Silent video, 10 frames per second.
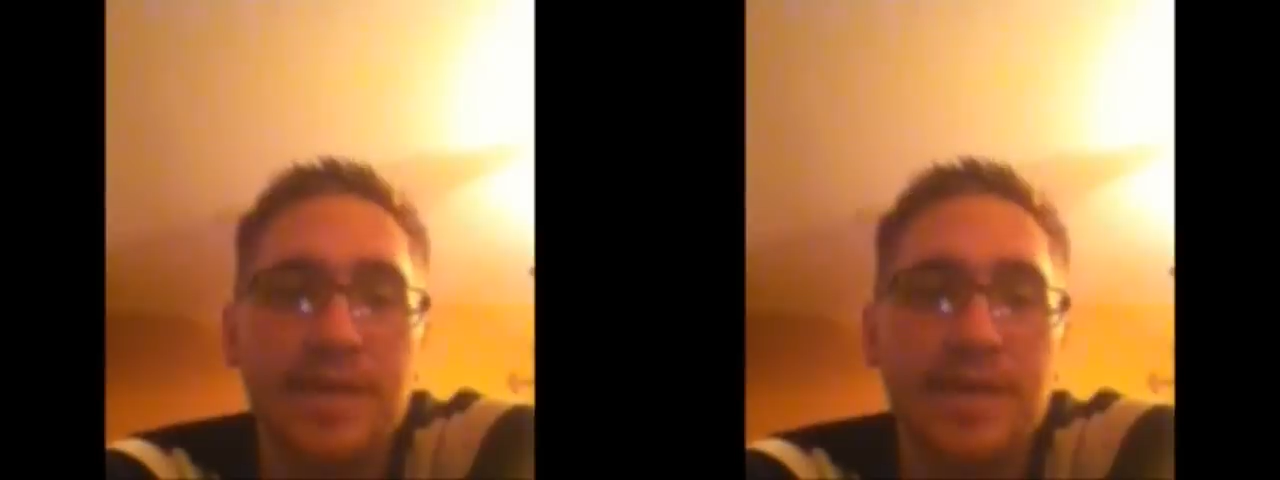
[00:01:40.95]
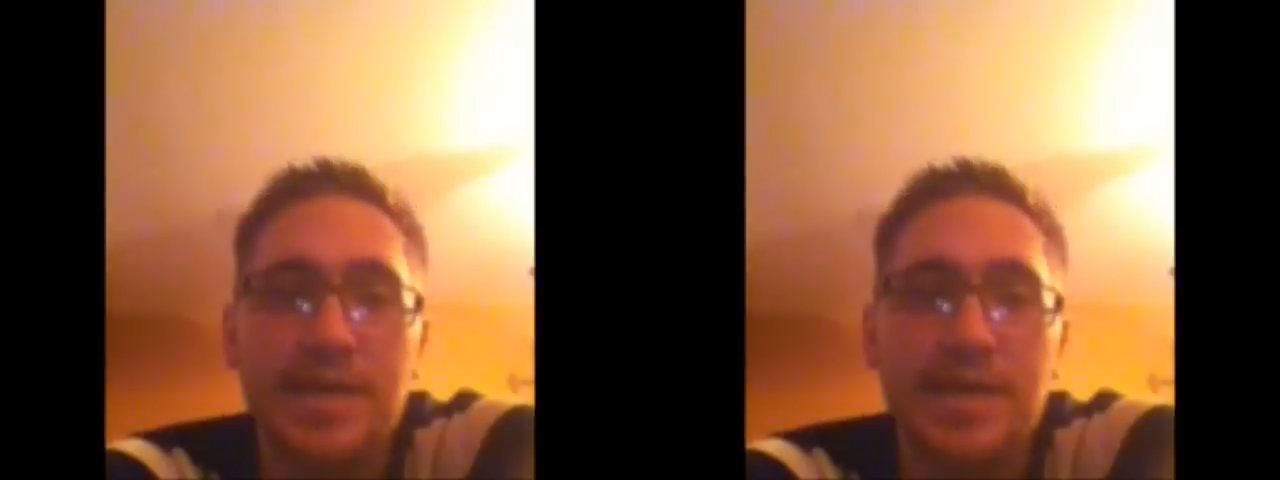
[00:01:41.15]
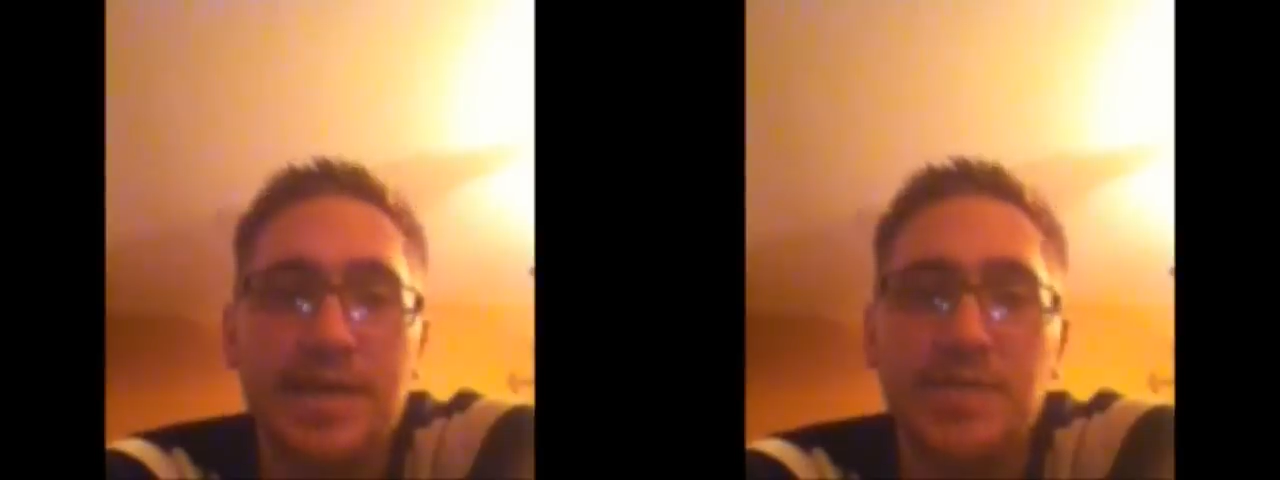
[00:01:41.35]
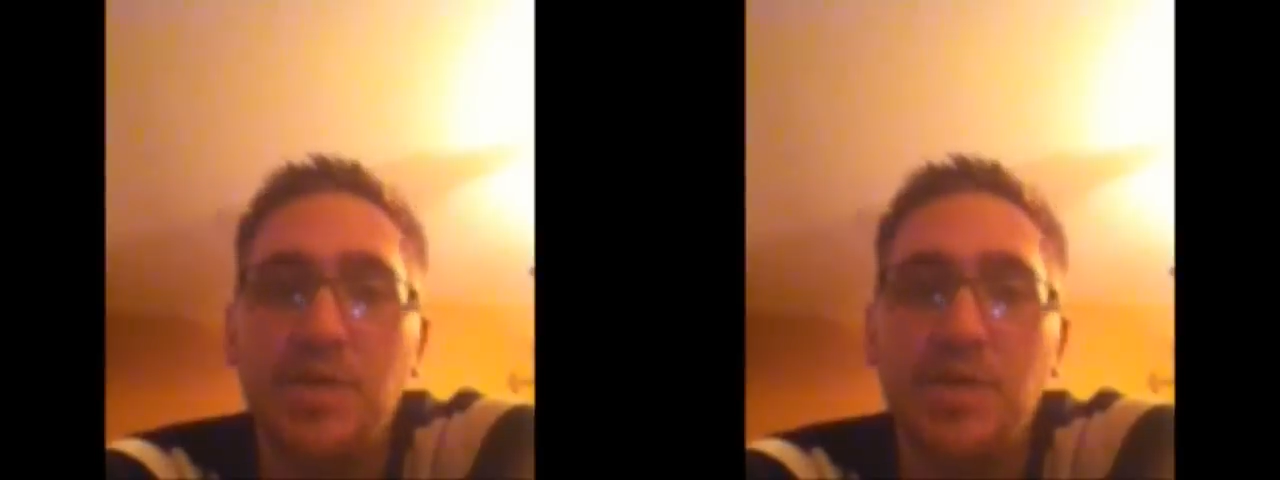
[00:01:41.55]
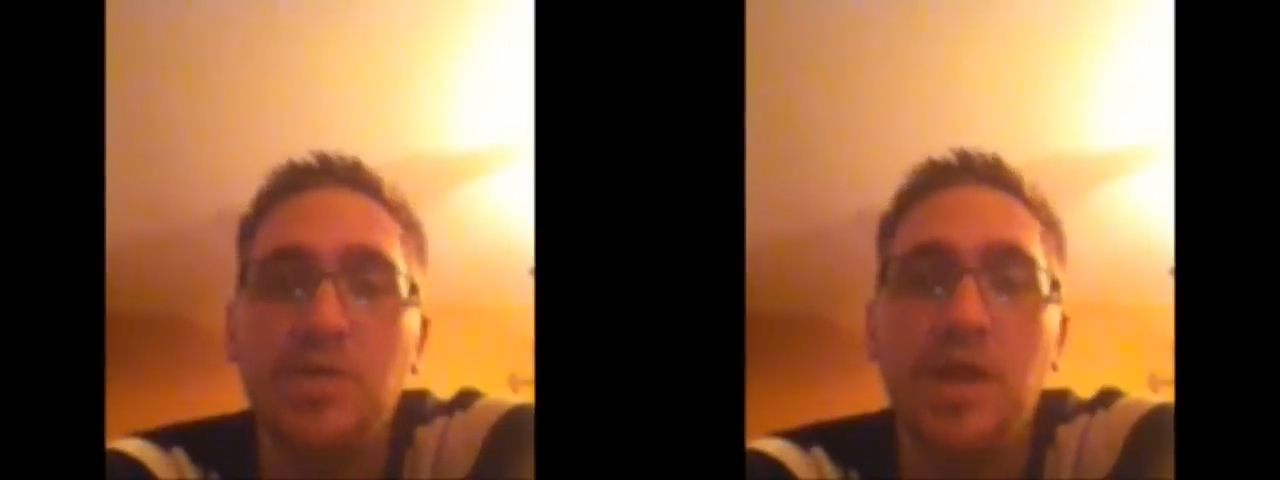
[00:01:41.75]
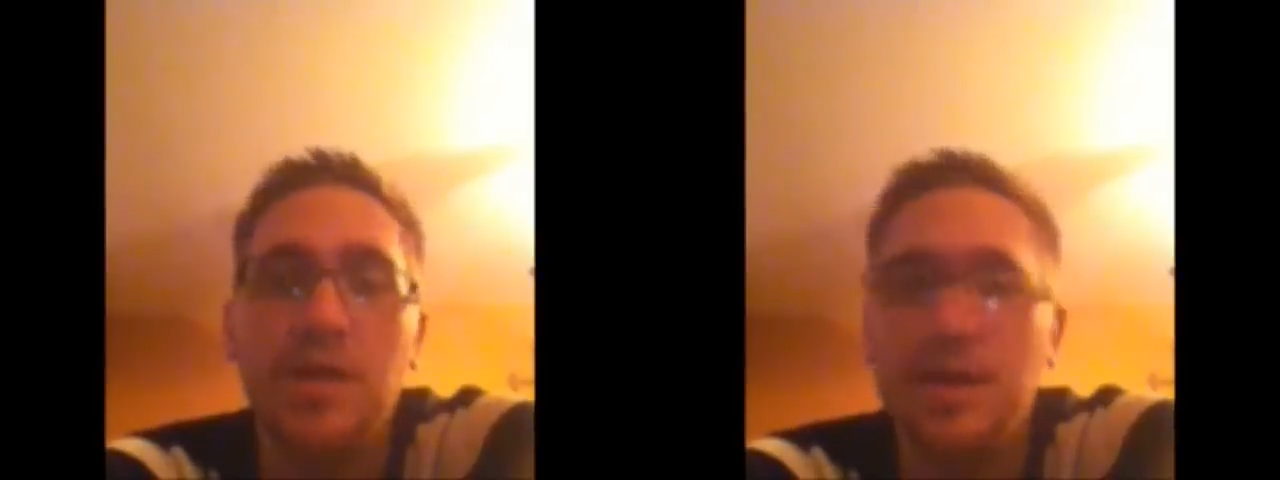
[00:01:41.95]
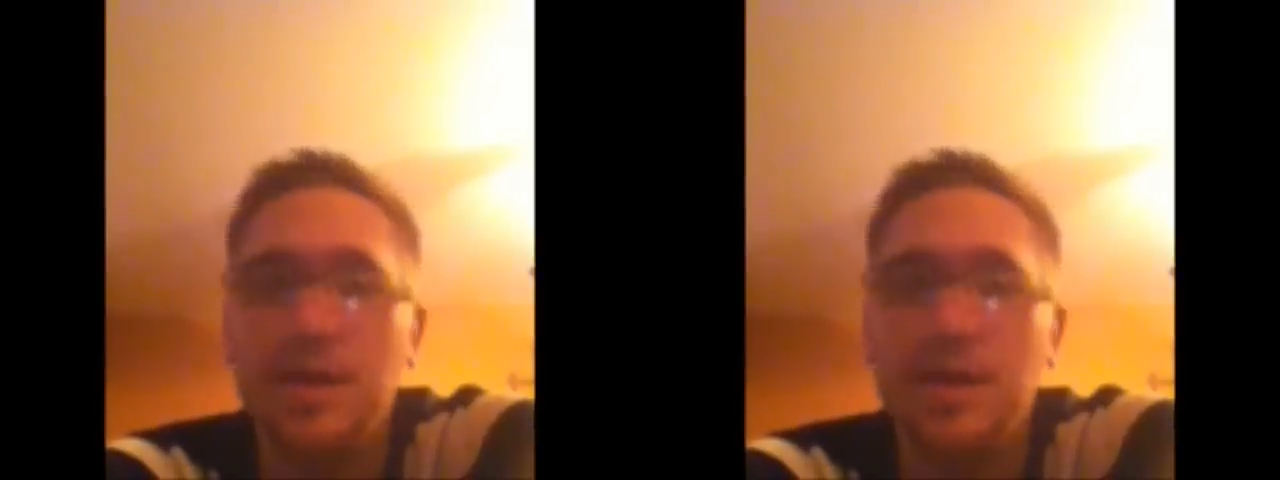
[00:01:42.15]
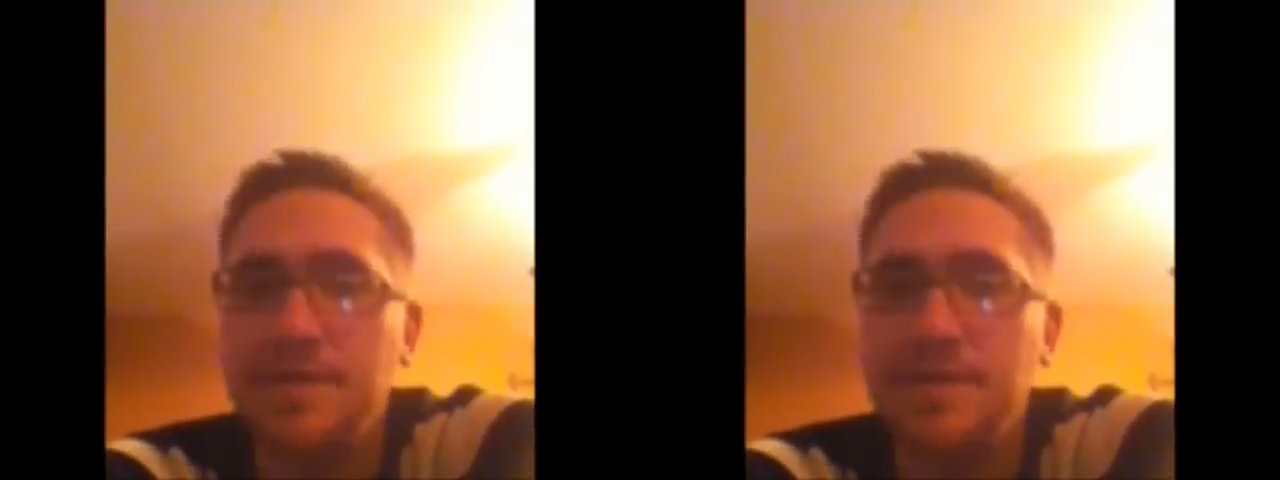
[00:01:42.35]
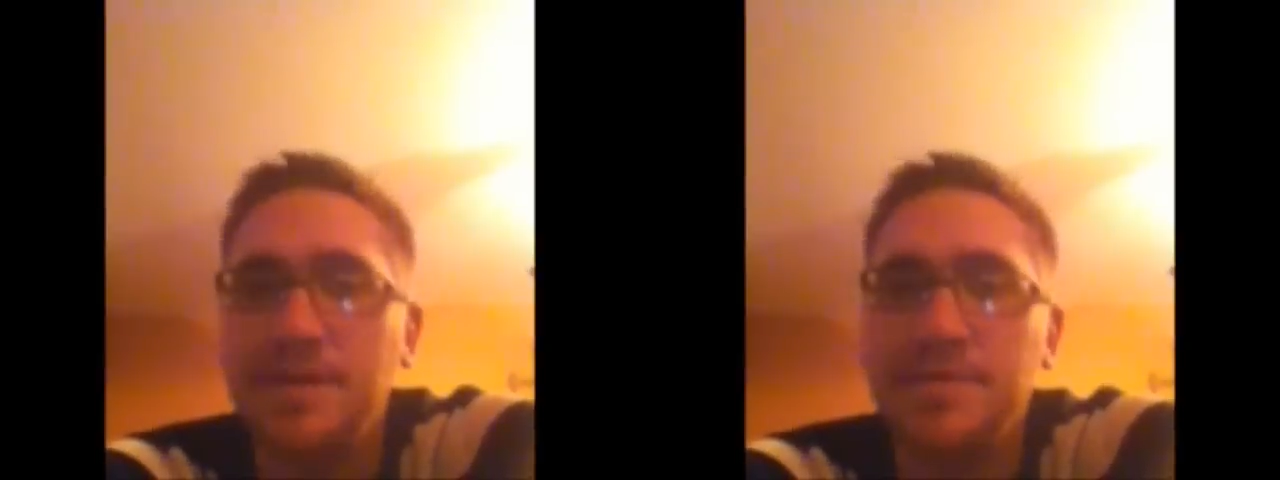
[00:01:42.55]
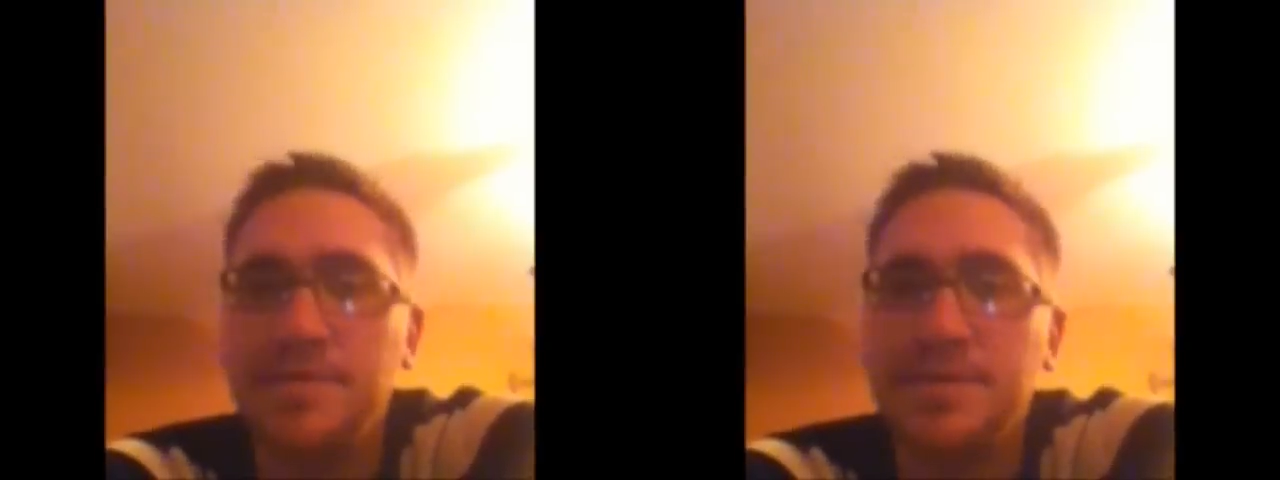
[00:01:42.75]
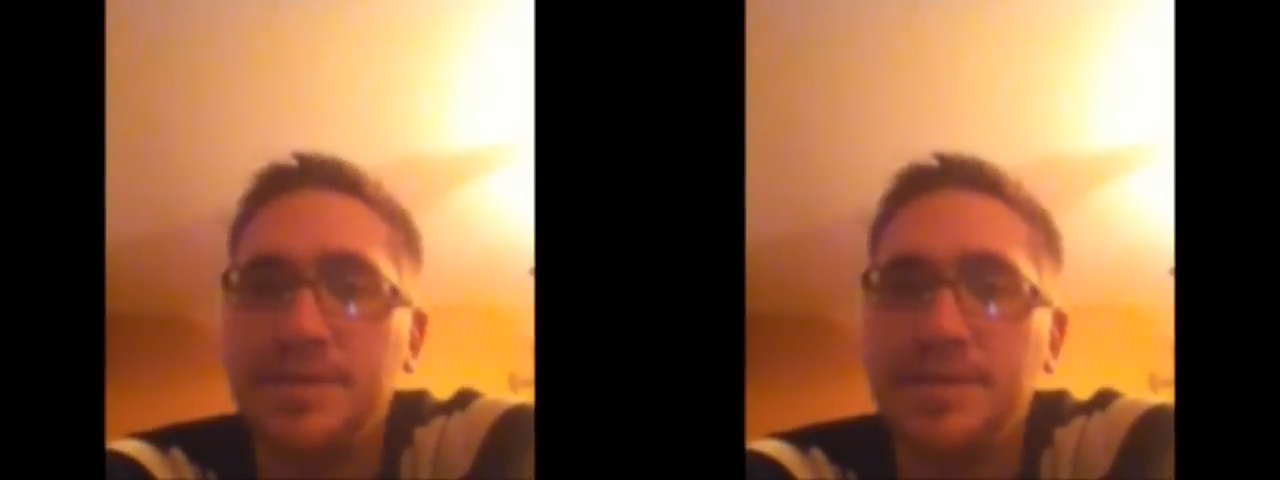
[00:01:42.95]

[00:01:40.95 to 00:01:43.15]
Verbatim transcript: uh, small law, law firms,